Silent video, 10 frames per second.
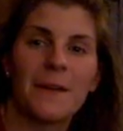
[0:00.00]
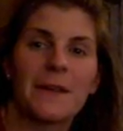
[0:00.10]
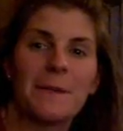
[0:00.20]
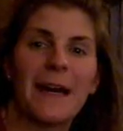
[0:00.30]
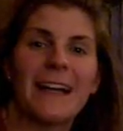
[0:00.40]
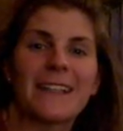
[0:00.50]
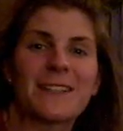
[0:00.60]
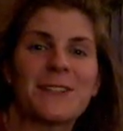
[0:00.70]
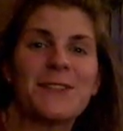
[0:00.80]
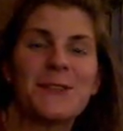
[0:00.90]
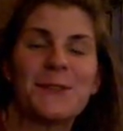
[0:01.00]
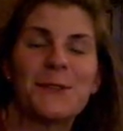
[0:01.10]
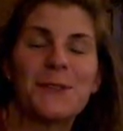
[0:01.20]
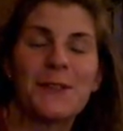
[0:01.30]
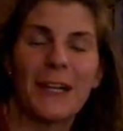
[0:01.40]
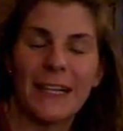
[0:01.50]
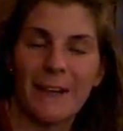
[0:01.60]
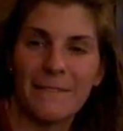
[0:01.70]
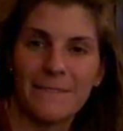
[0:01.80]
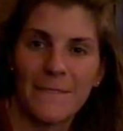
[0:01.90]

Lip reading: the way back to Durango.